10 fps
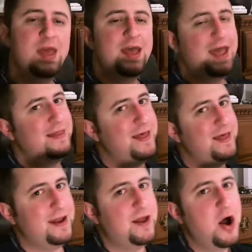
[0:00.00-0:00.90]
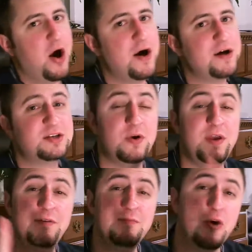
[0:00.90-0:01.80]
And then, also,
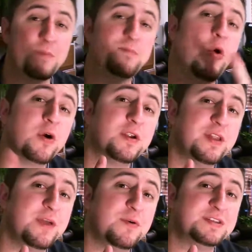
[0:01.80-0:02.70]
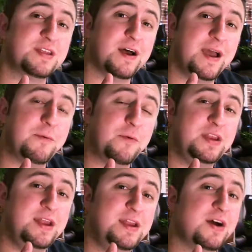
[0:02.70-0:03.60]
even more importantly, what
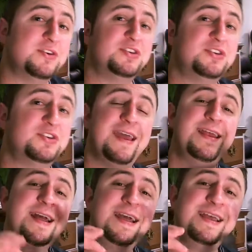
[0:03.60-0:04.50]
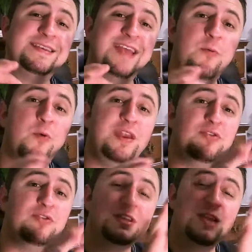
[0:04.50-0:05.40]
you need to understand is that when
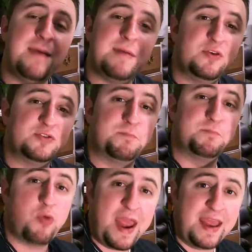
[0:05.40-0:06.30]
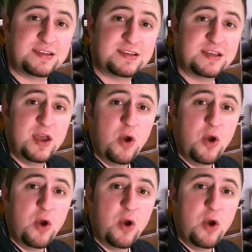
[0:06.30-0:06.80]
you slam on those brakes,